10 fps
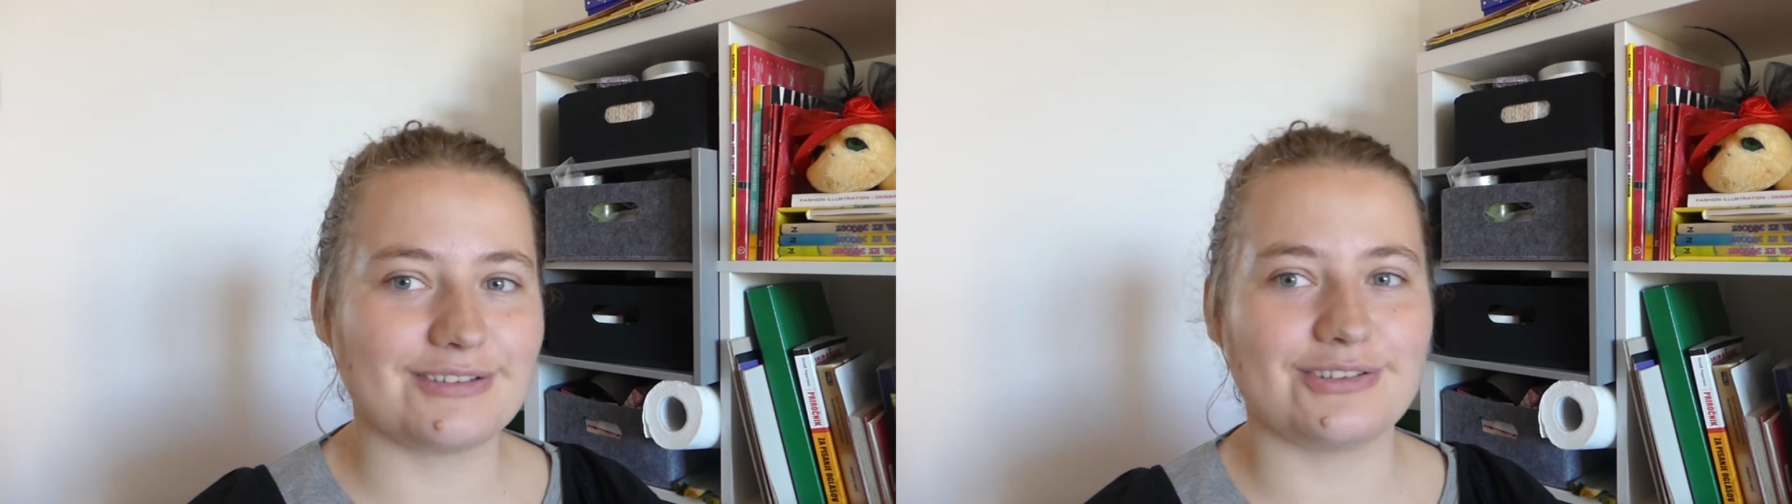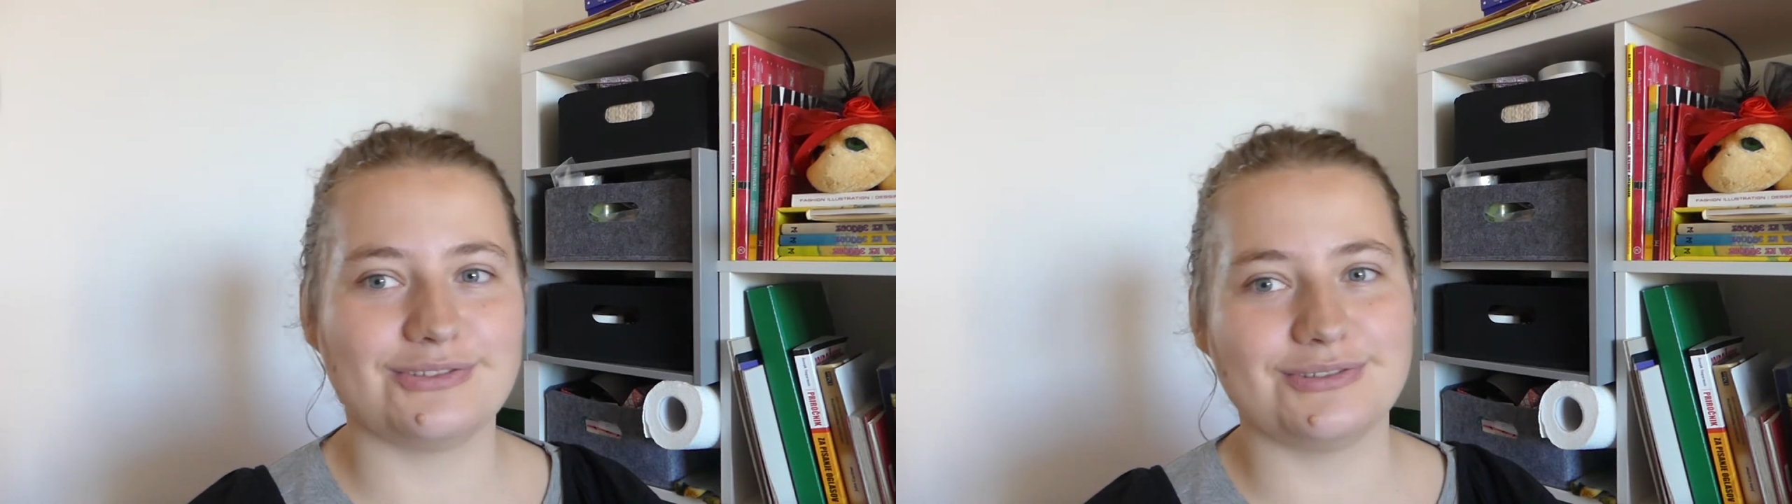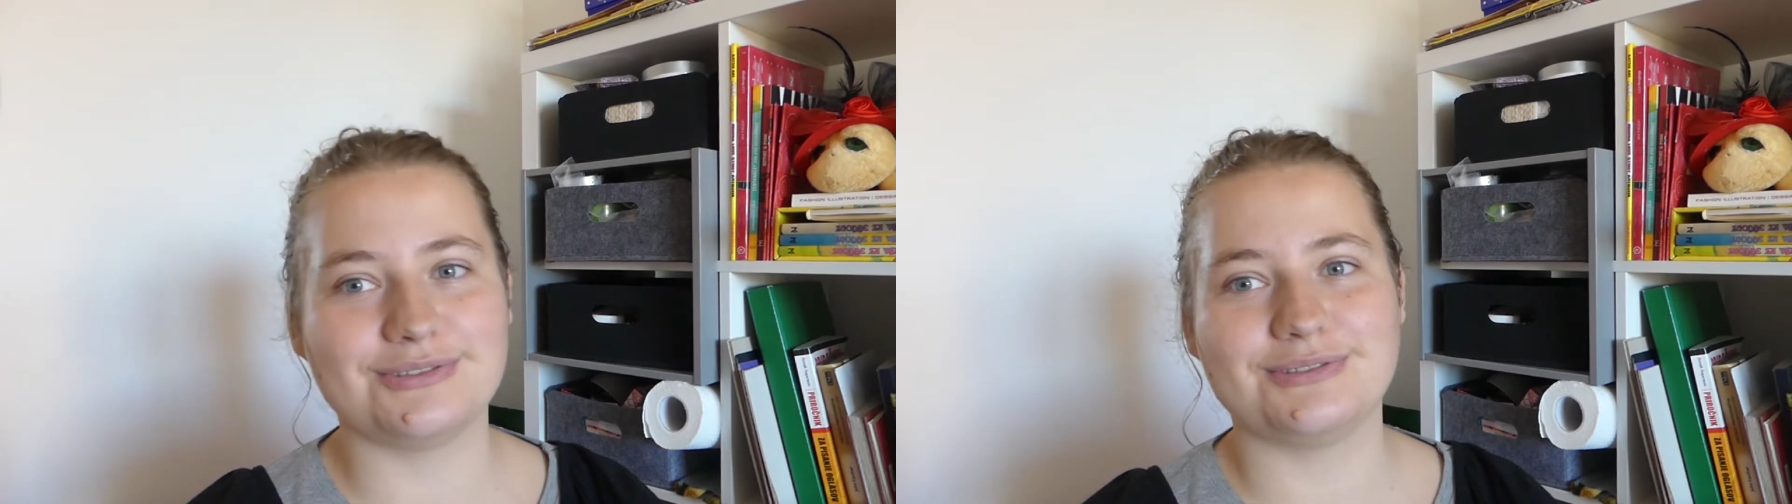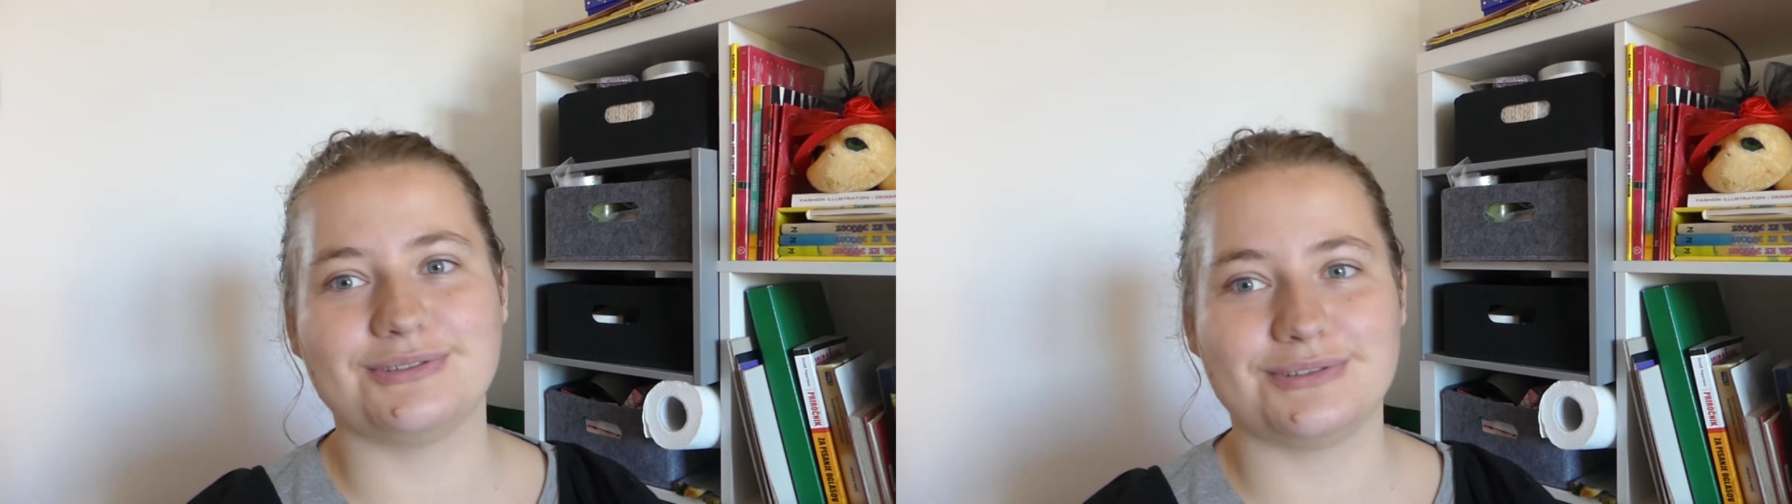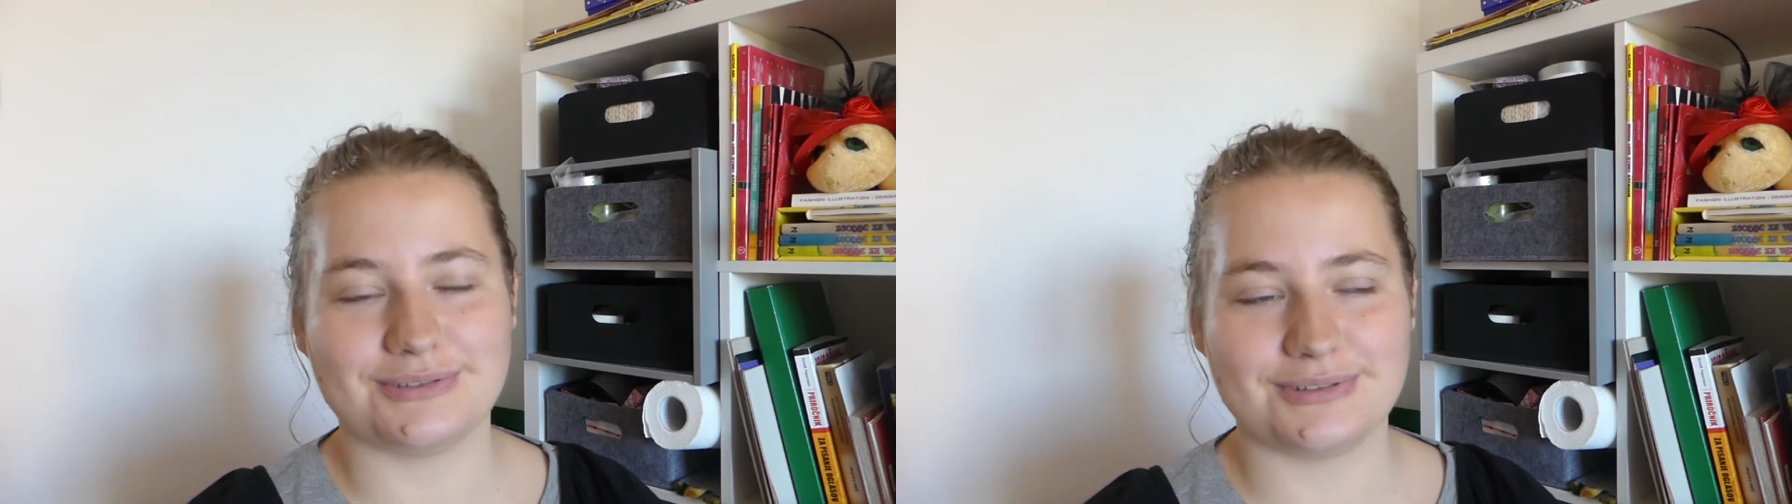
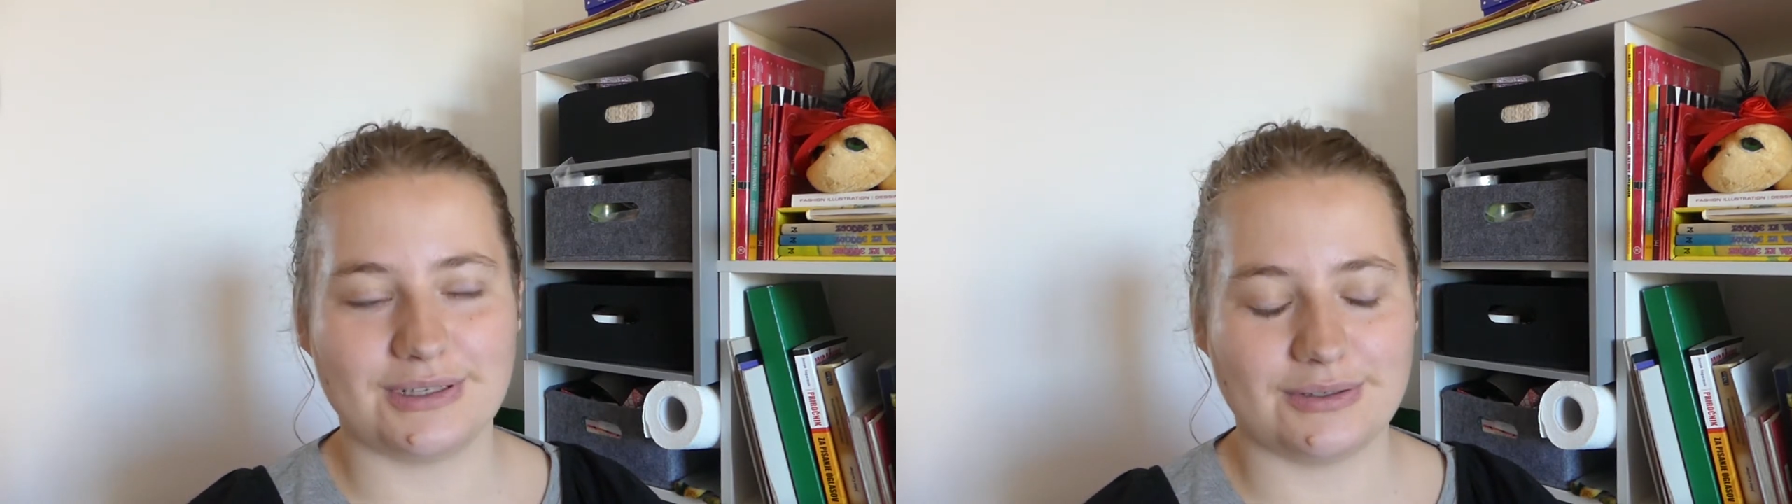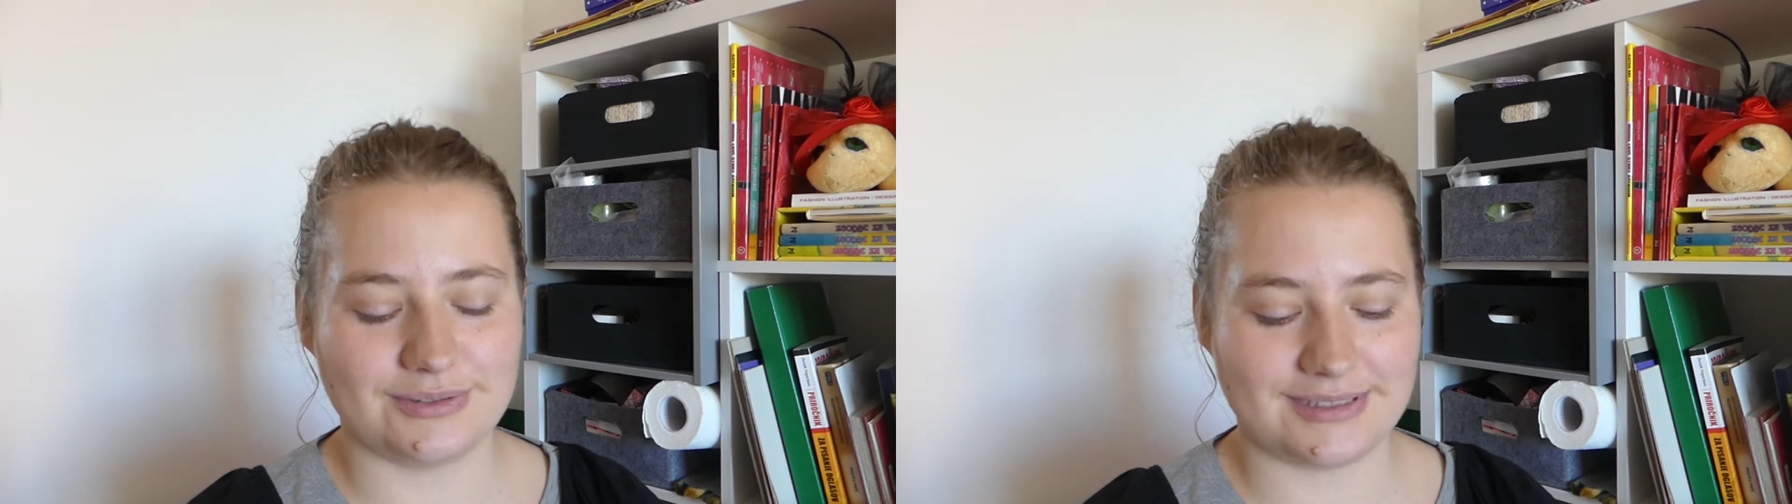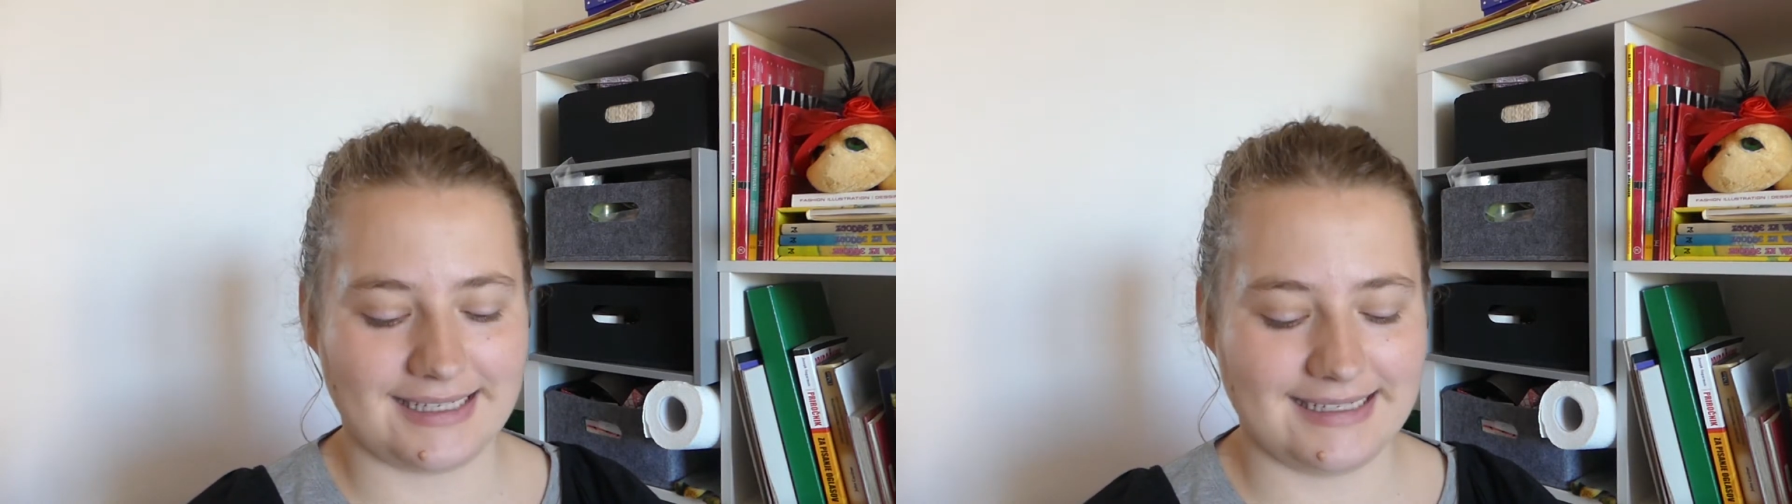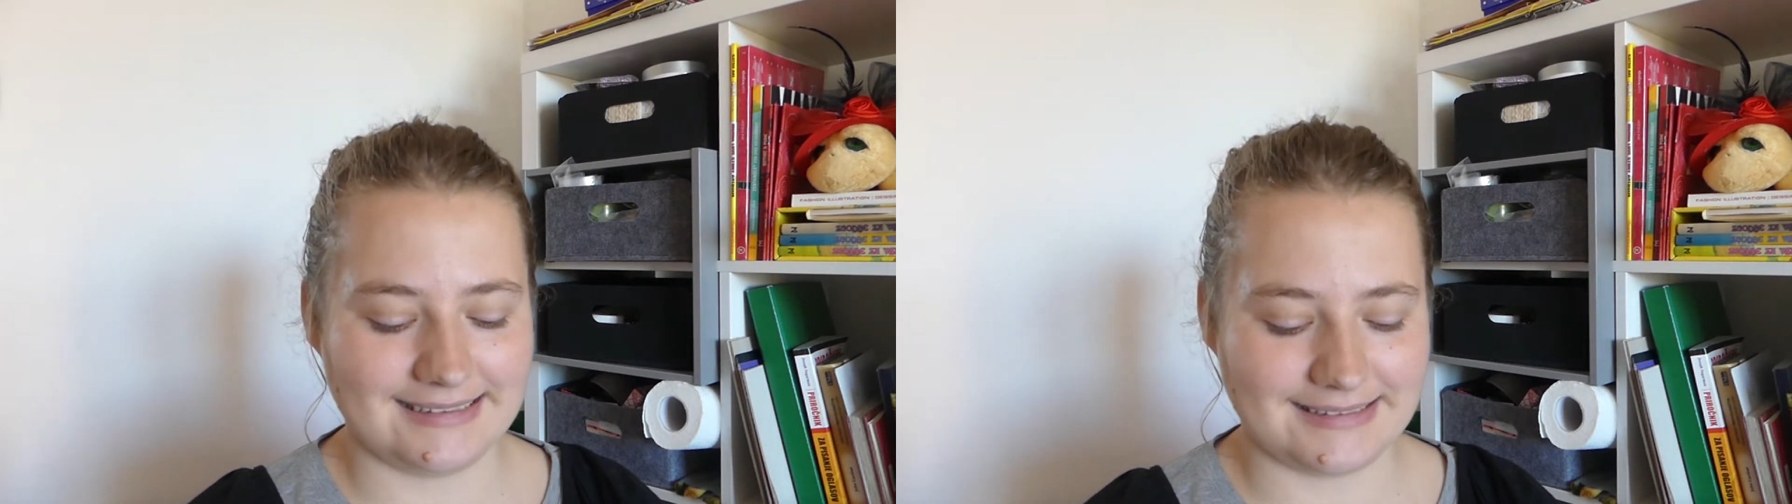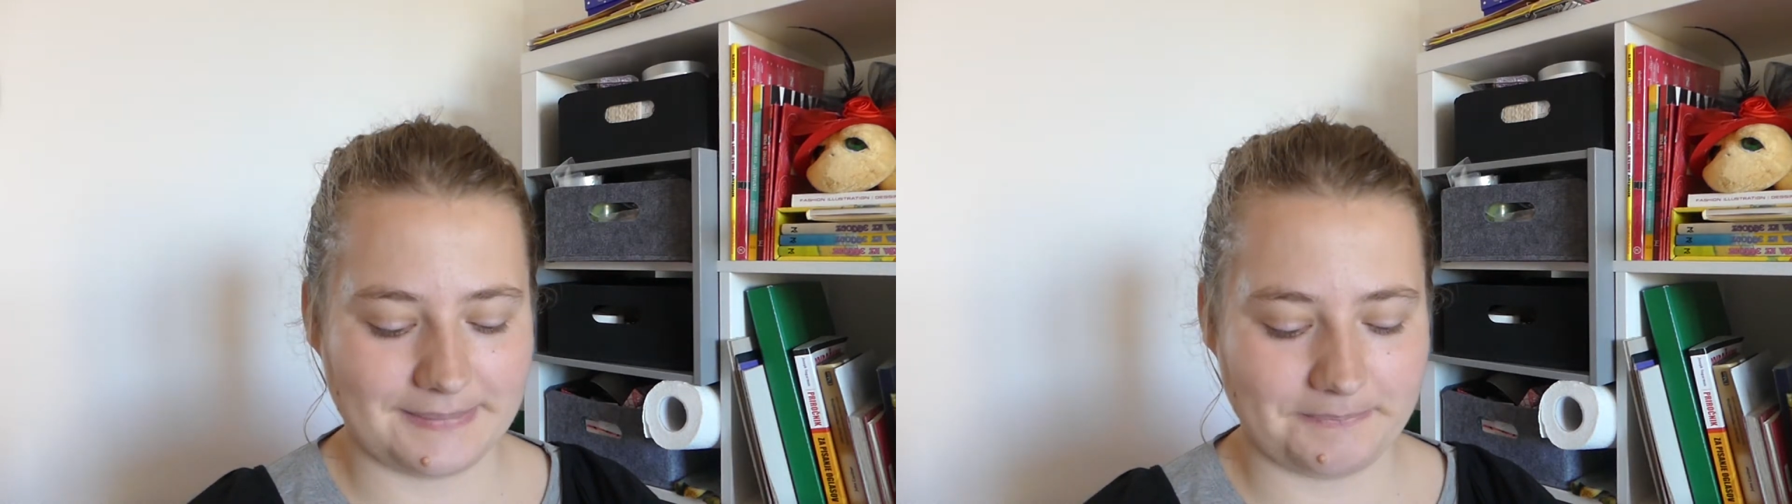through those
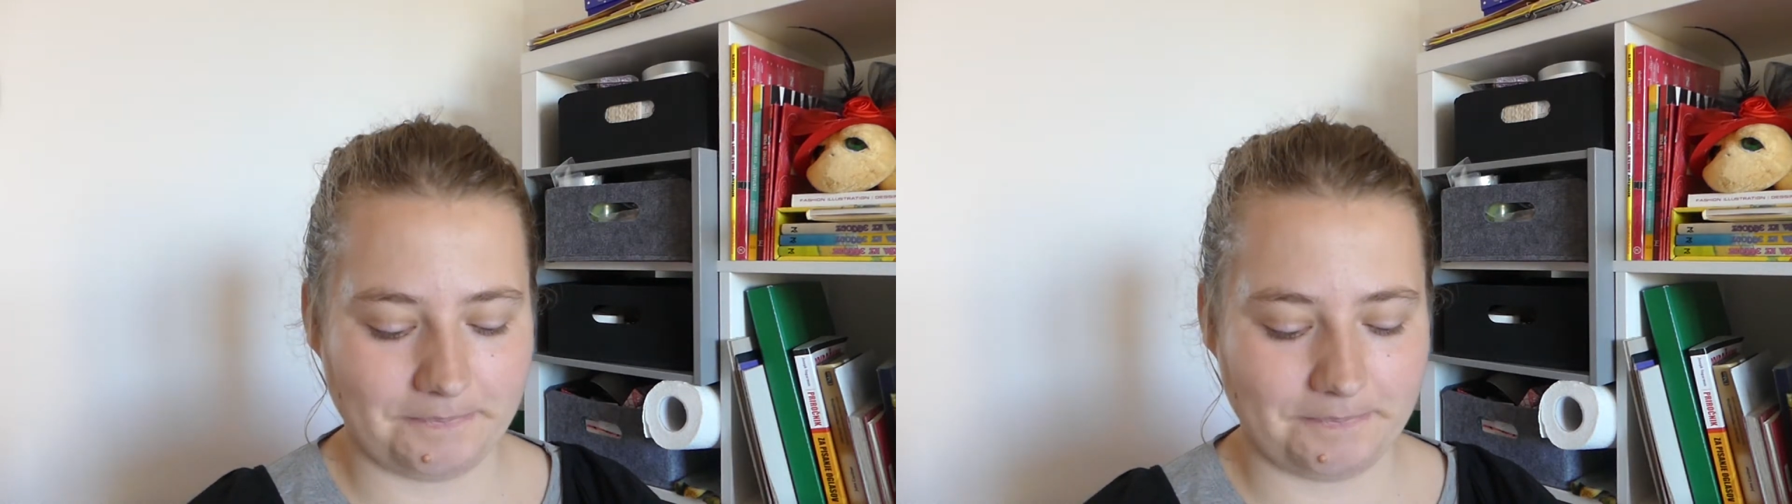things,